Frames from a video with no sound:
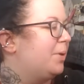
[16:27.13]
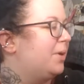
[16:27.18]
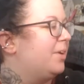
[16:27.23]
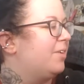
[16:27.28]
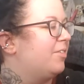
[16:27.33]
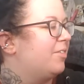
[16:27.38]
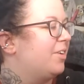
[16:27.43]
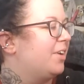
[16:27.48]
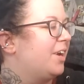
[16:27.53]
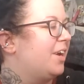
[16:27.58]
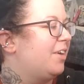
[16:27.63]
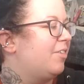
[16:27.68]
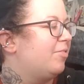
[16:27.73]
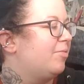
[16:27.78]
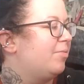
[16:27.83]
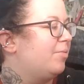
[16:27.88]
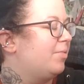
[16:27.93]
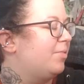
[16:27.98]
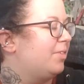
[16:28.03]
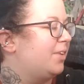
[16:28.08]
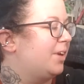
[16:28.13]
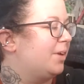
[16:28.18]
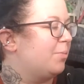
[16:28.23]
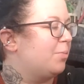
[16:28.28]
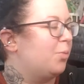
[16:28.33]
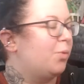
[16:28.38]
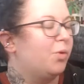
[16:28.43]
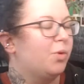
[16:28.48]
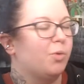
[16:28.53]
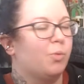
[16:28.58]
But he's gonna have like
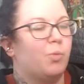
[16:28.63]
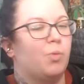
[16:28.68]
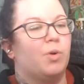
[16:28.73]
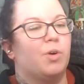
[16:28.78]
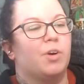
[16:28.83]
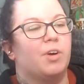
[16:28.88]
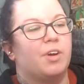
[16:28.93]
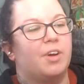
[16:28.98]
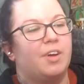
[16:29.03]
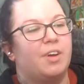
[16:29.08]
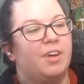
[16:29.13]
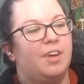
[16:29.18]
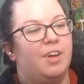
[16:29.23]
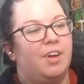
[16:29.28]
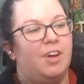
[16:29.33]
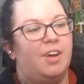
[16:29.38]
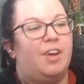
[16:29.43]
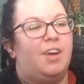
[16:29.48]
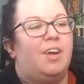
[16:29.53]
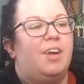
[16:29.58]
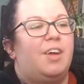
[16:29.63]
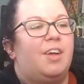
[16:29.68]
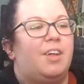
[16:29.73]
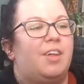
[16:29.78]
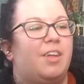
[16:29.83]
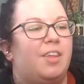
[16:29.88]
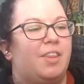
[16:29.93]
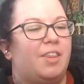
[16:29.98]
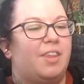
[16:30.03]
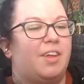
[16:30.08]
more work
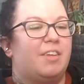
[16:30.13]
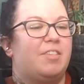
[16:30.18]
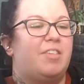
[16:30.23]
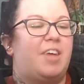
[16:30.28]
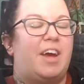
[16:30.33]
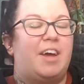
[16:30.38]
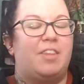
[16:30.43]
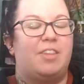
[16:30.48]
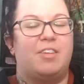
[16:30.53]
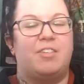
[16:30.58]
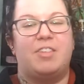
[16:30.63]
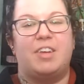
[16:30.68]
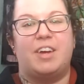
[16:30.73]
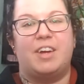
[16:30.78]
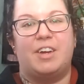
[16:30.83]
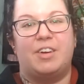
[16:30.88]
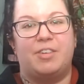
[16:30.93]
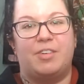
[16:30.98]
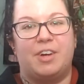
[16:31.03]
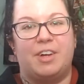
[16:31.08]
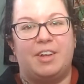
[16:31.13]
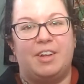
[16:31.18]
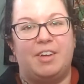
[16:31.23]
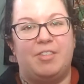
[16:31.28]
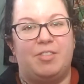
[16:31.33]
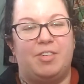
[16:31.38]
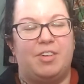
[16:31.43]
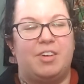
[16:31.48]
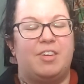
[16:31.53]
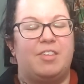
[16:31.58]
that's at the second grade
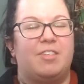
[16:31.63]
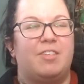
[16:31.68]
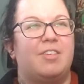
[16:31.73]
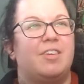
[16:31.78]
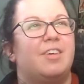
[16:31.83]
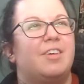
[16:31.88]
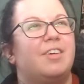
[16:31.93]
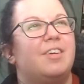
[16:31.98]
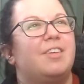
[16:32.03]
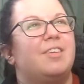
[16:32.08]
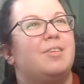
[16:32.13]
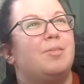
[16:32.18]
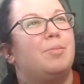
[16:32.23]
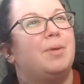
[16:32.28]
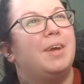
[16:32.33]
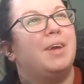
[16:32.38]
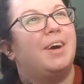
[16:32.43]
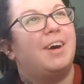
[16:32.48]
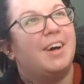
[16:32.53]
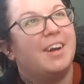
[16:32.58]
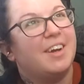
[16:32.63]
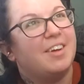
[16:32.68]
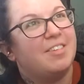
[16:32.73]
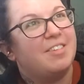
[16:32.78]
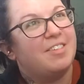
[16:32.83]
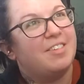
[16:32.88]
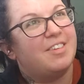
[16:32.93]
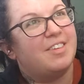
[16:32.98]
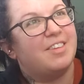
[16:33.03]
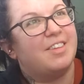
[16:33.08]
level, because to be
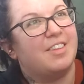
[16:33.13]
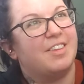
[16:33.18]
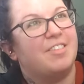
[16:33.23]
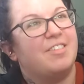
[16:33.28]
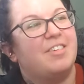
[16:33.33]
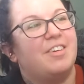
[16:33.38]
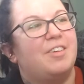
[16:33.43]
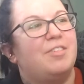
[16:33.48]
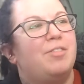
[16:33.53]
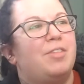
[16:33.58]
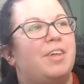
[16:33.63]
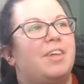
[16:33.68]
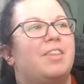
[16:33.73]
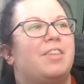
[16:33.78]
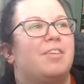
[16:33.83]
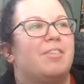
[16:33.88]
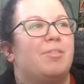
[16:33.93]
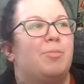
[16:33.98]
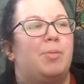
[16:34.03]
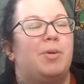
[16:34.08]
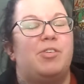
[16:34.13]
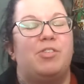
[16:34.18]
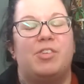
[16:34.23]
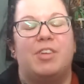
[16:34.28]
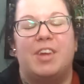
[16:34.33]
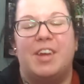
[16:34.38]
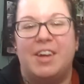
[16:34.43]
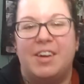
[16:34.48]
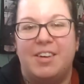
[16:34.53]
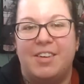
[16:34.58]
honest, the stuff that the
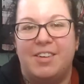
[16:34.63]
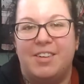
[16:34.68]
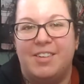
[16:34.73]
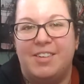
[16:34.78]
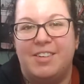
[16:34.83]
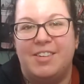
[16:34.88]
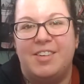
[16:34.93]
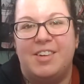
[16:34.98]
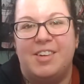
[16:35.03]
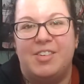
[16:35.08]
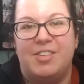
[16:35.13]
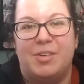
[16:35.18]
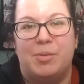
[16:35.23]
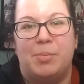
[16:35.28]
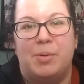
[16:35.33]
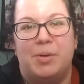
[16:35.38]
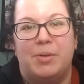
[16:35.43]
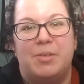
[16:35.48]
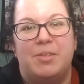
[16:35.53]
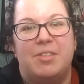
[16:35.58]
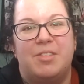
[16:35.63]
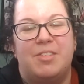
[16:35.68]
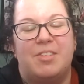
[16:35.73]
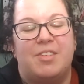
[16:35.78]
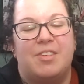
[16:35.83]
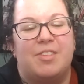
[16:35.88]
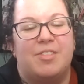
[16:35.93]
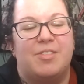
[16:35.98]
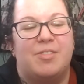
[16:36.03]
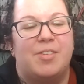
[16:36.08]
special ed teacher posts
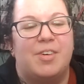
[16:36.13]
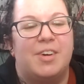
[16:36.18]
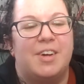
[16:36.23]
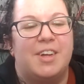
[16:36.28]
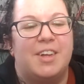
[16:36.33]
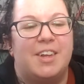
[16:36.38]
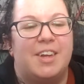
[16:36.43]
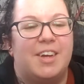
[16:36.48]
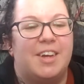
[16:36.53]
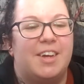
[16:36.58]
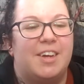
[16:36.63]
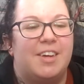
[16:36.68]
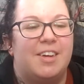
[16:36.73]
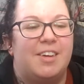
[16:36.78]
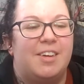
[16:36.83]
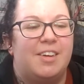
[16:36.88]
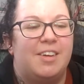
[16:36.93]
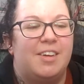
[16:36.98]
is very like,